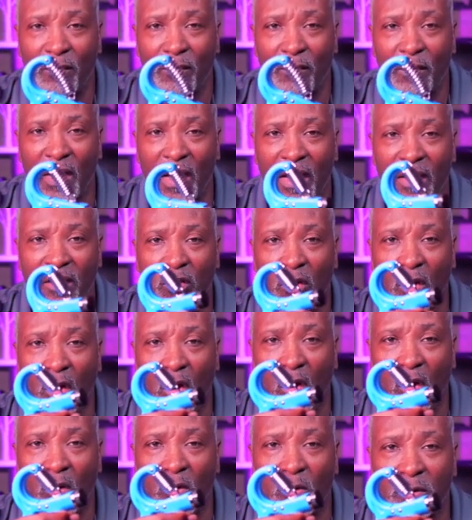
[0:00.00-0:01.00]
and you
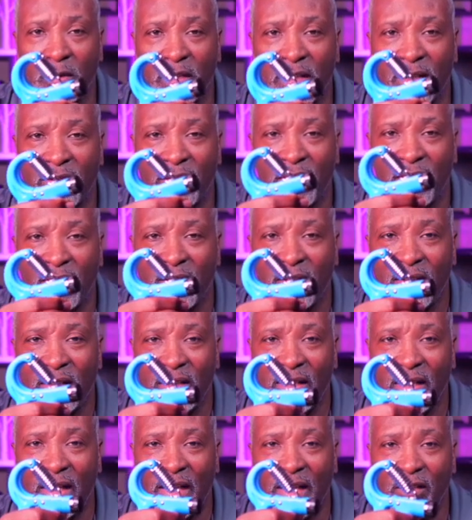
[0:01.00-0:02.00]
hold it
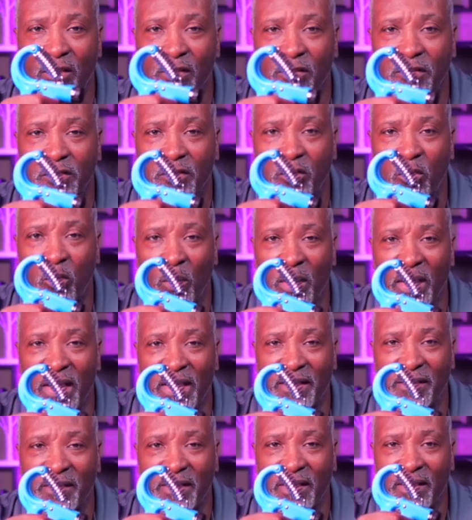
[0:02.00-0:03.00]
and you
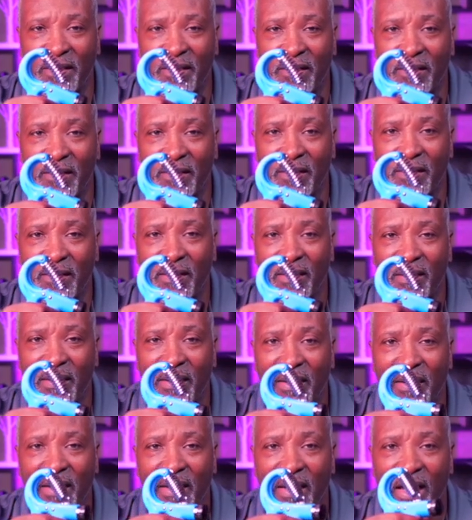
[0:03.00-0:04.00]
squeeze it
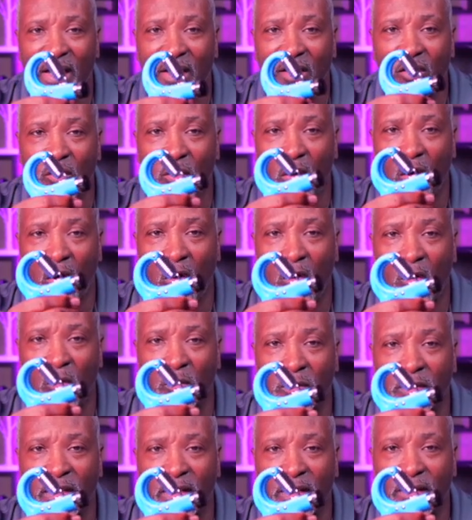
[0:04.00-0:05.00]
and you
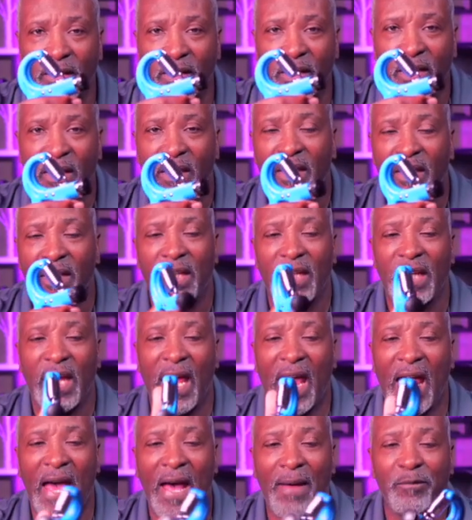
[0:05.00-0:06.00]
hold it
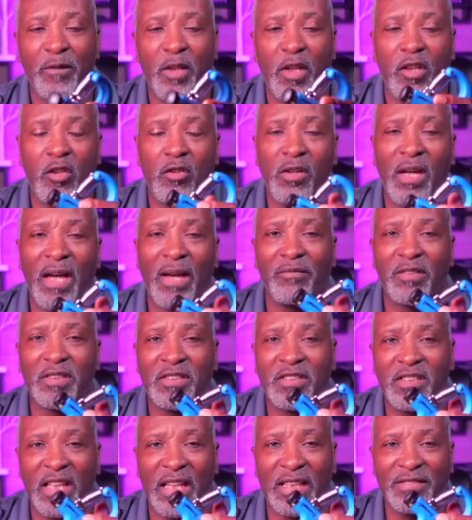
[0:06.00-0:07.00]
after you have
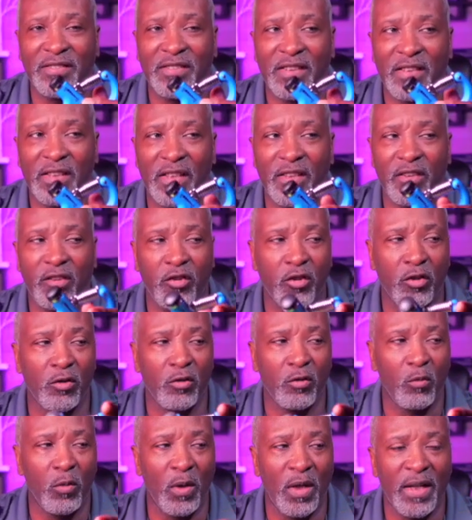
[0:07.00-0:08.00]
adjusted it
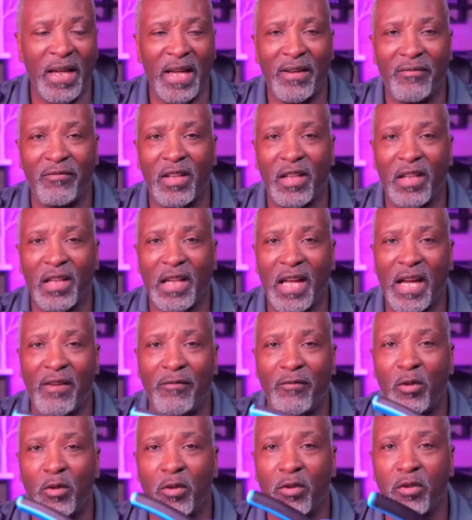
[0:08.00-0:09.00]
to whatever
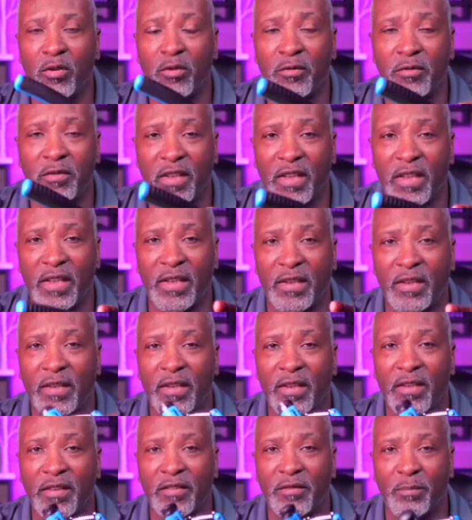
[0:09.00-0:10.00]
level you
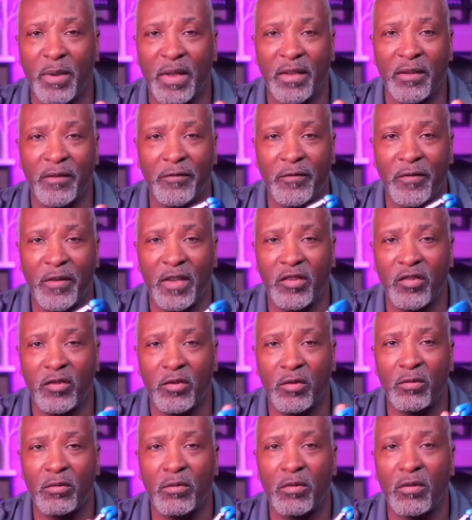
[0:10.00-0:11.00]
think is
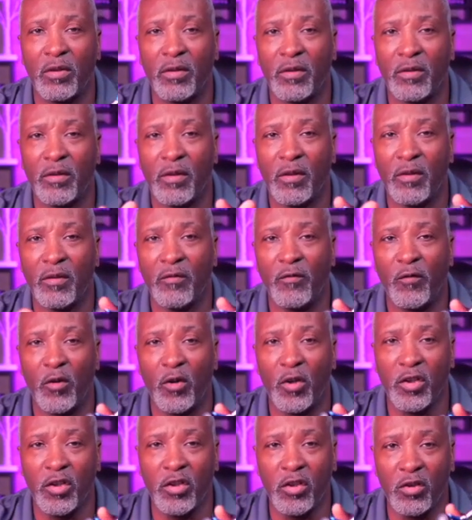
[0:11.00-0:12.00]
beneficial
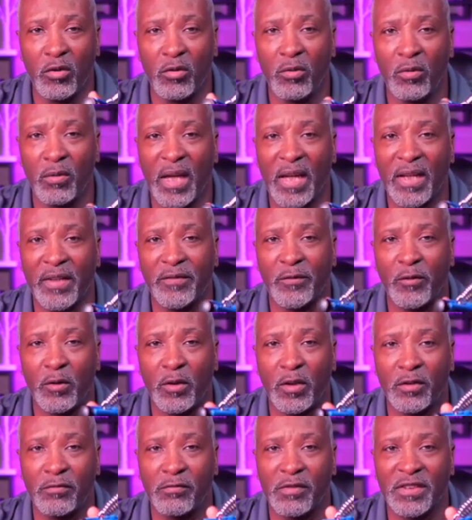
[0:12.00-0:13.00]
for you as
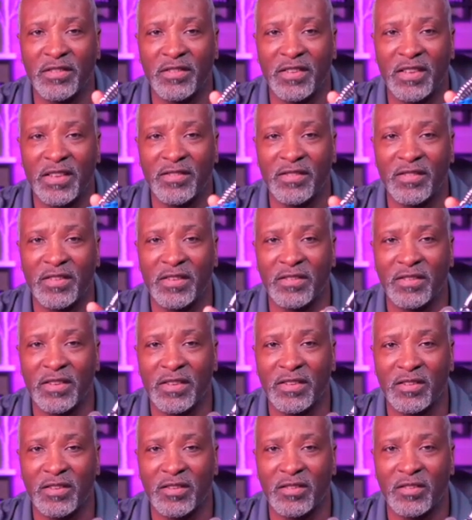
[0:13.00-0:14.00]
far as resistance
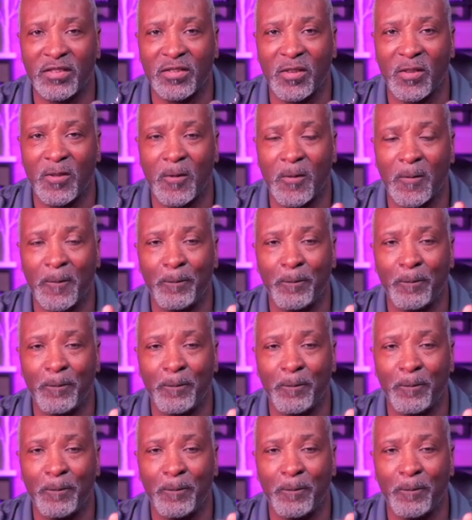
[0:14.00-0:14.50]
is concerned.